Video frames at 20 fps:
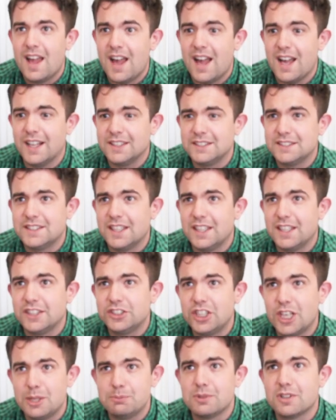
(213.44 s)
and uh,
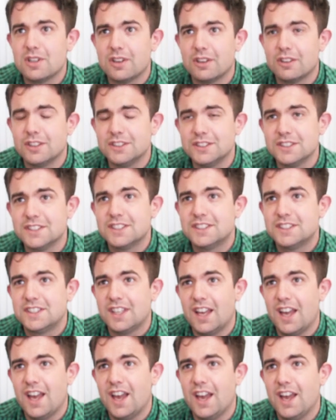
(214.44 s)
James Lawrence
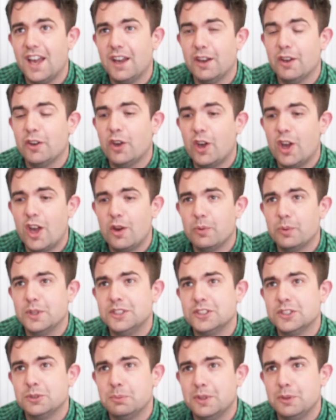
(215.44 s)
uh,
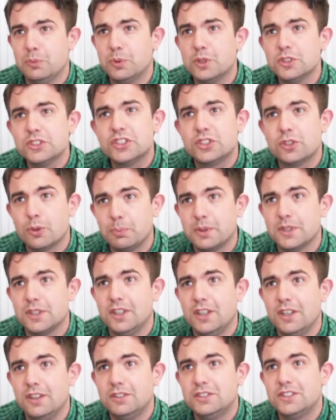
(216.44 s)
went to me, What's stopping
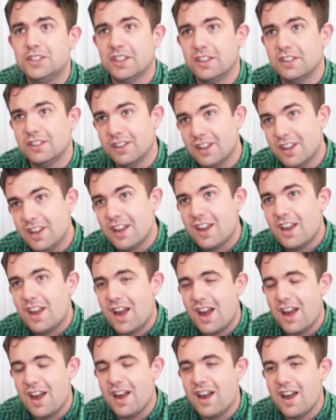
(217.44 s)
you to
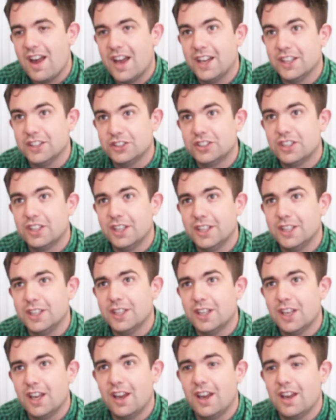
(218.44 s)
uh, actually
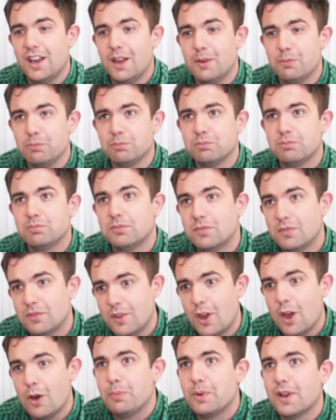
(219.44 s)
um,
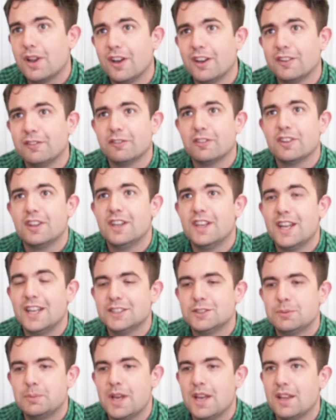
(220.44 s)
applying for the
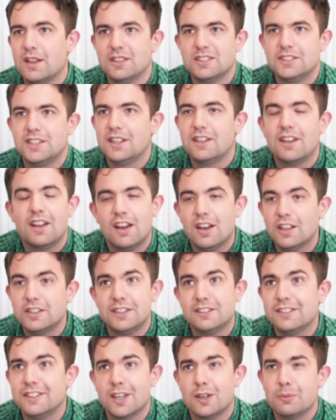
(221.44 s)
next bit? And I said, I
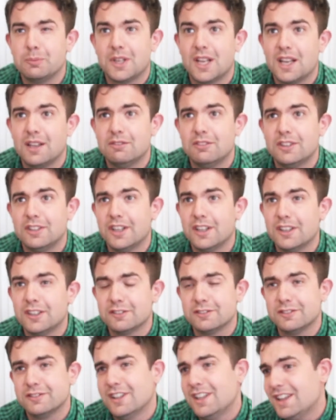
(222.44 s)
don't think I'm clever
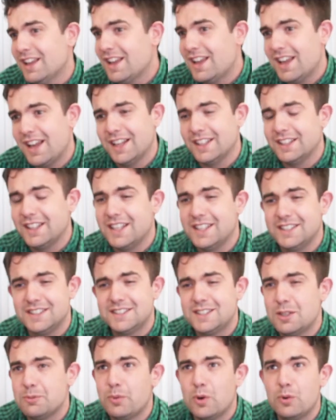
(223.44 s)
enough. And his
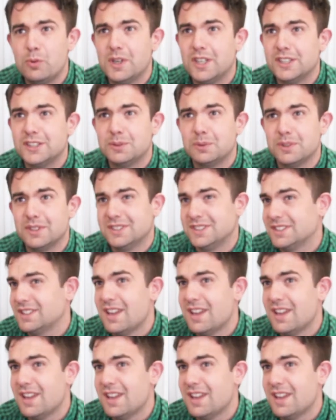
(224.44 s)
simple words were